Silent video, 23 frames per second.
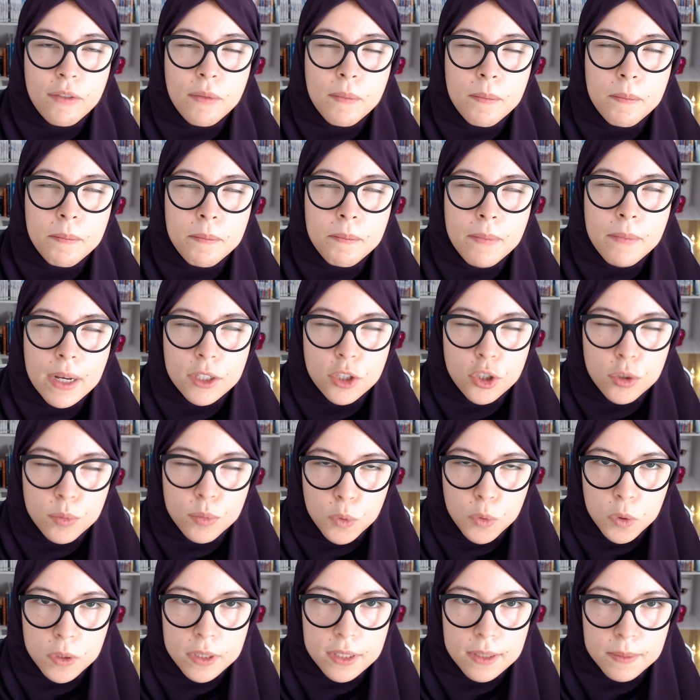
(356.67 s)
much
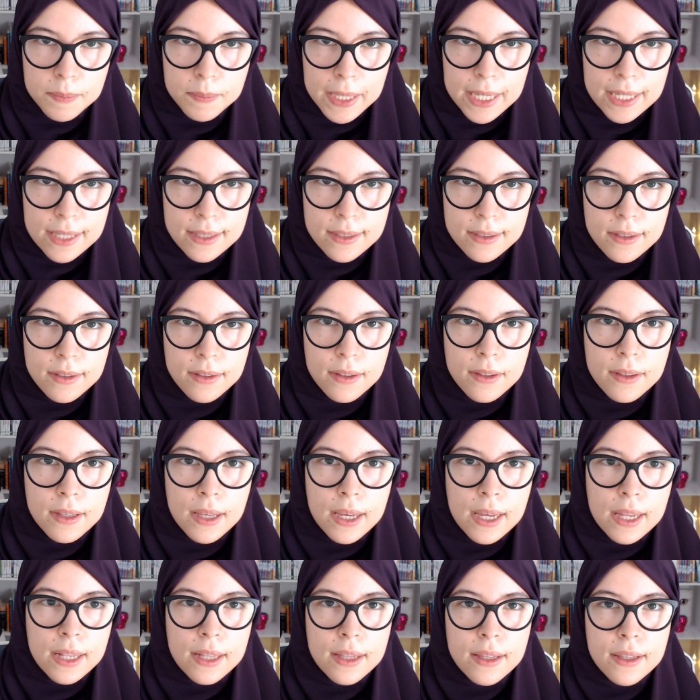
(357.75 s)
more space
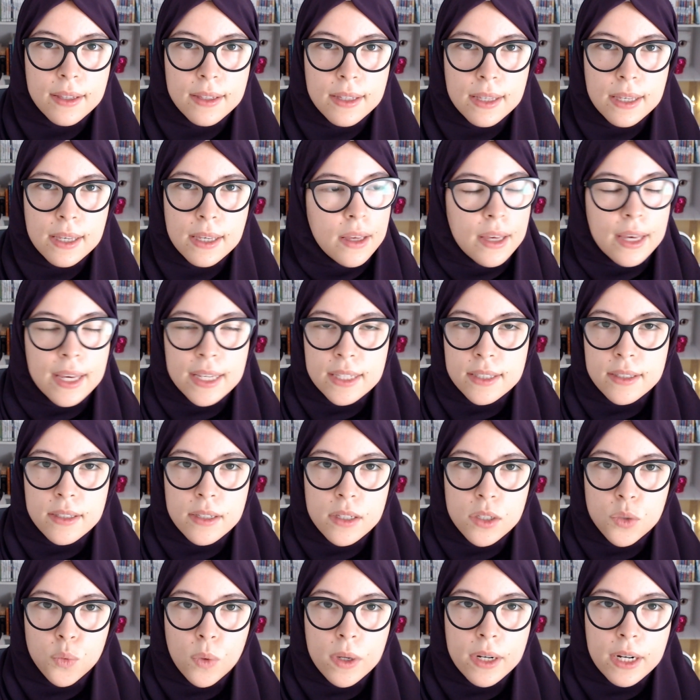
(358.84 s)
than the
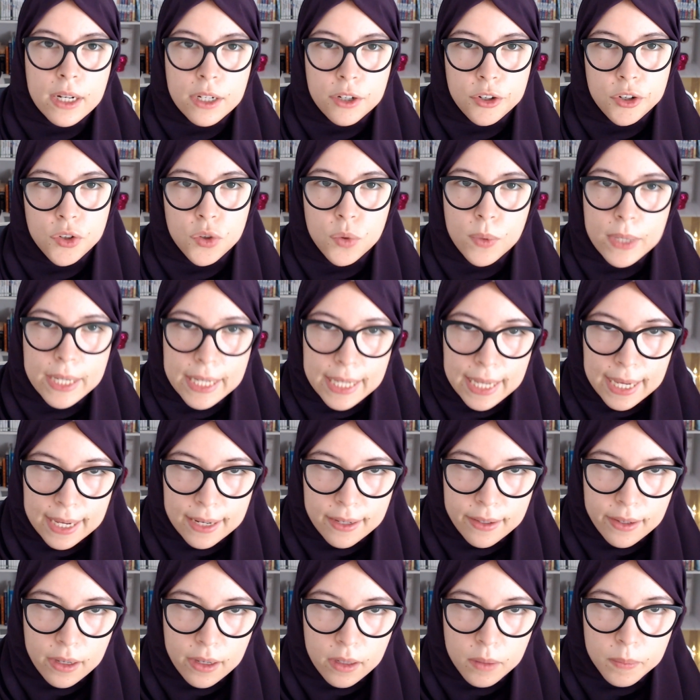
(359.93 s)
Acer's 128
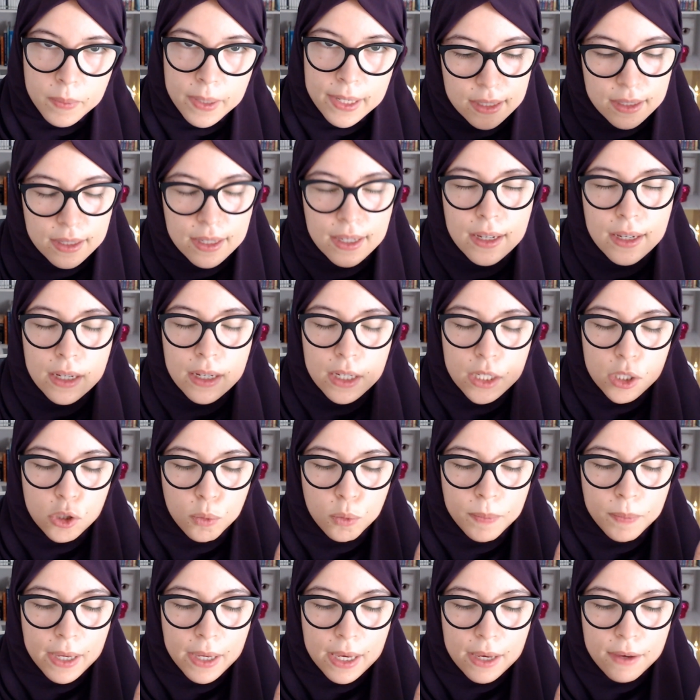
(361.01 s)
gigabyte. Here you
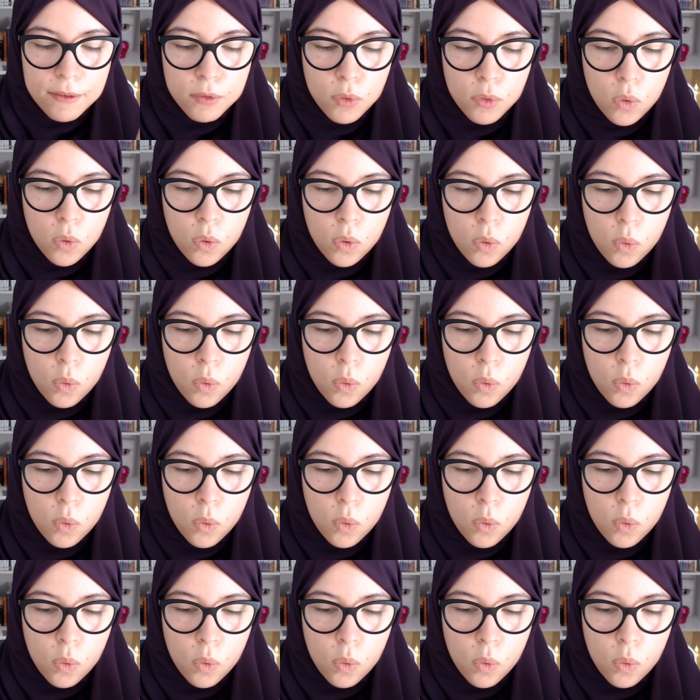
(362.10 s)
pay for